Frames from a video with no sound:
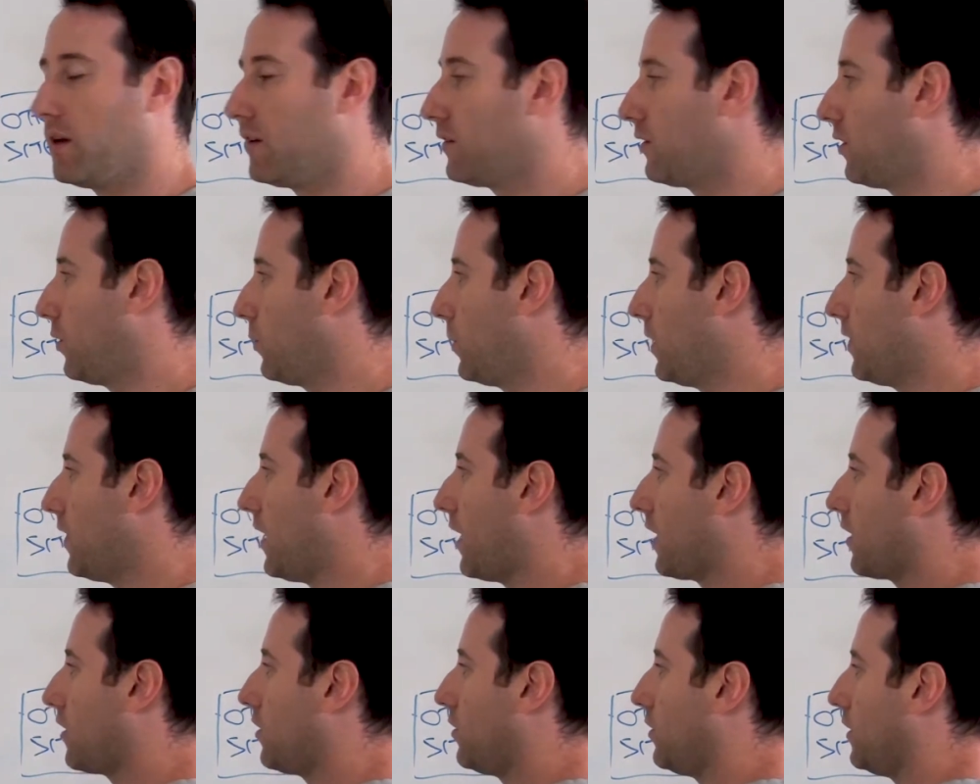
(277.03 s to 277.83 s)
So when
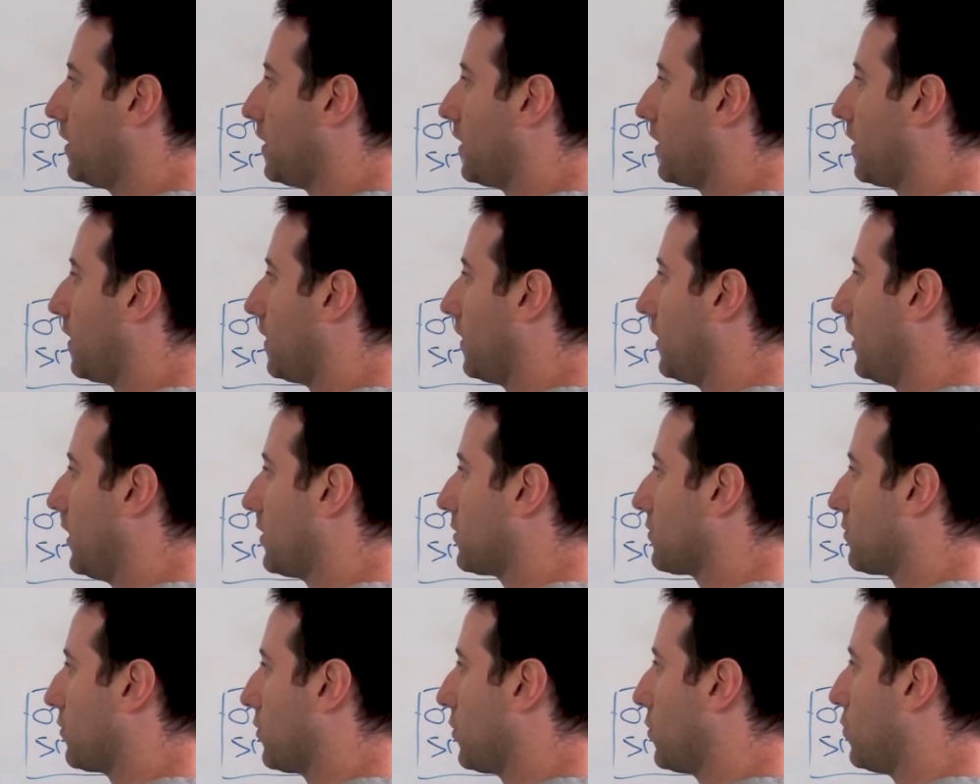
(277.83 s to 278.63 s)
that click
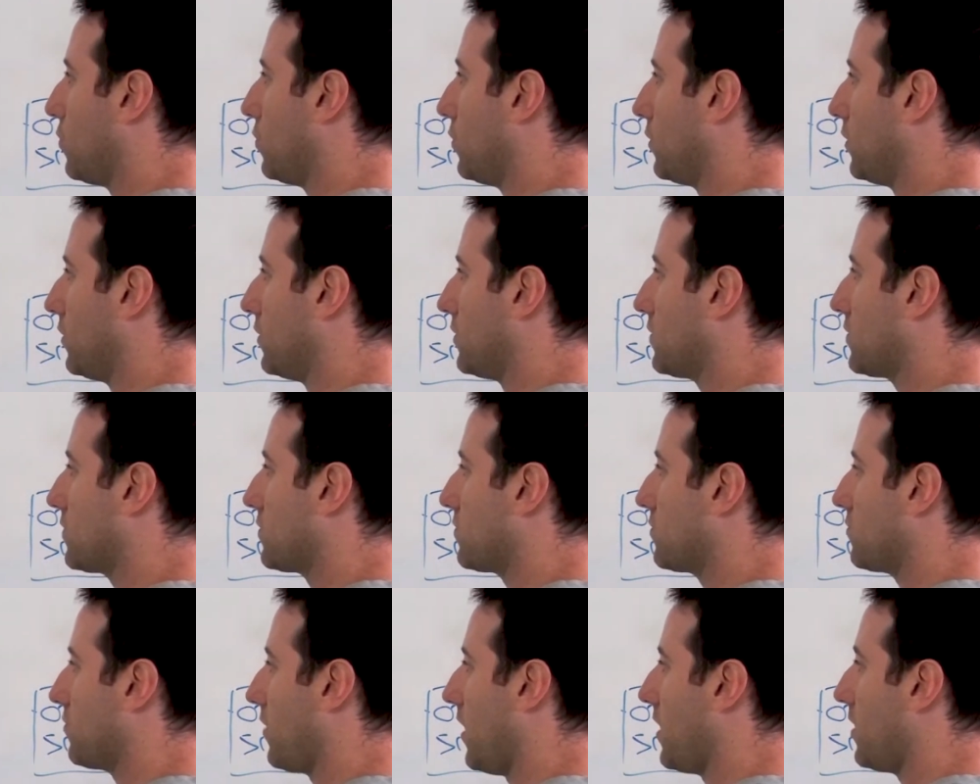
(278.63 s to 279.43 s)
gets recorded
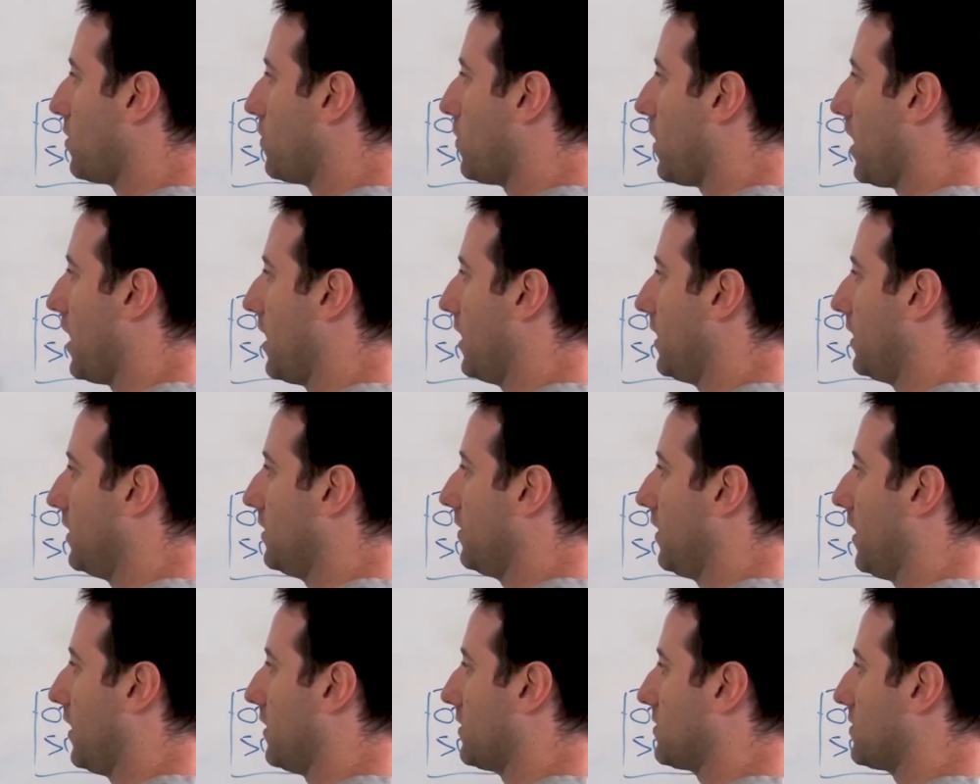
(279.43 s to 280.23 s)
straight away
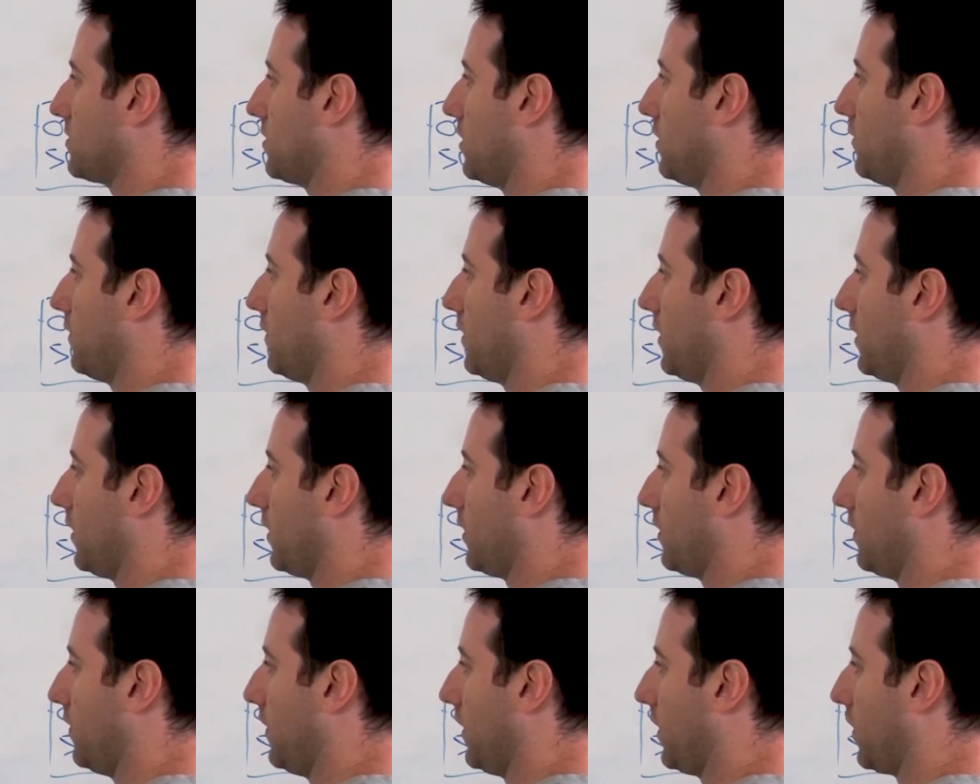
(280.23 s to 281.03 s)
in that server,
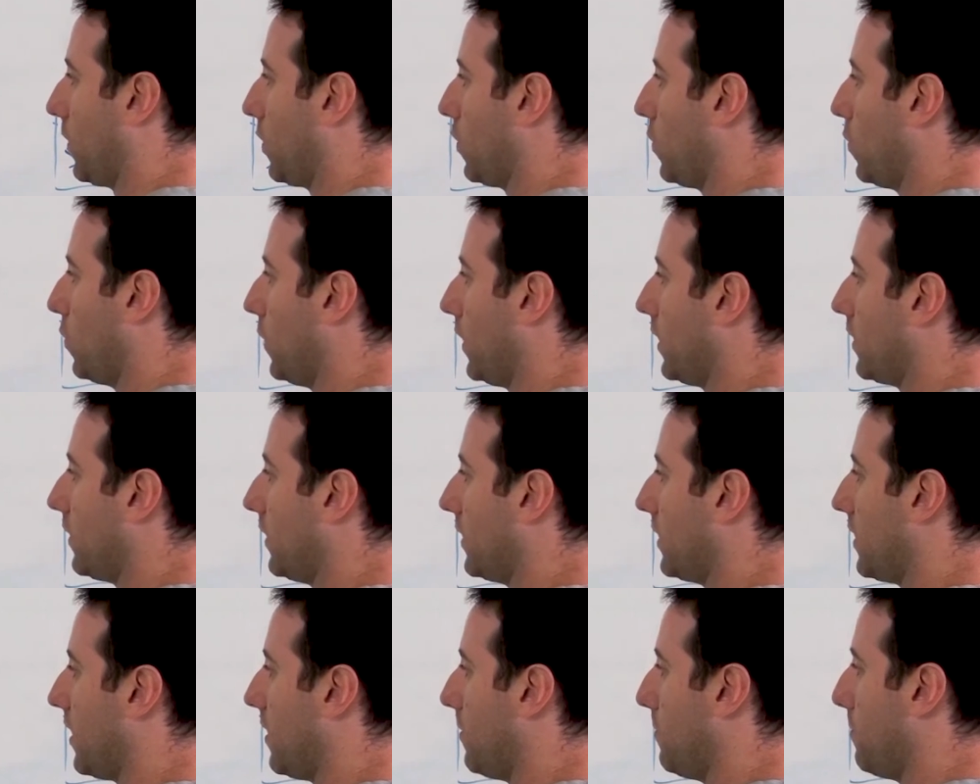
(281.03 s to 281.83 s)
it can then
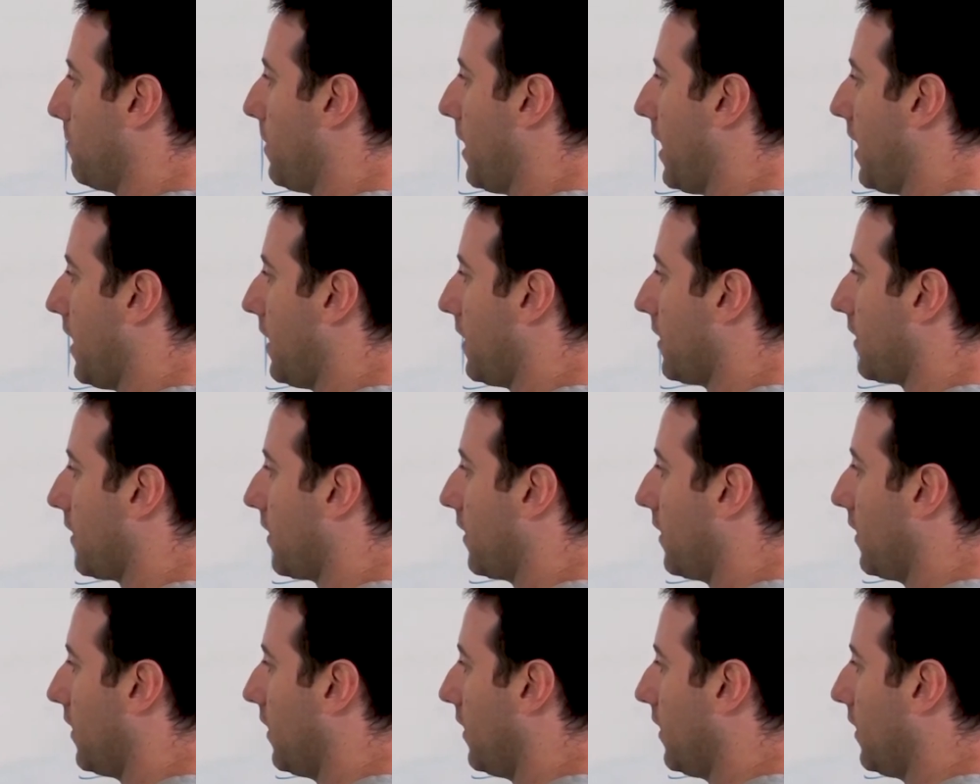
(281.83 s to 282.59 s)
quickly come back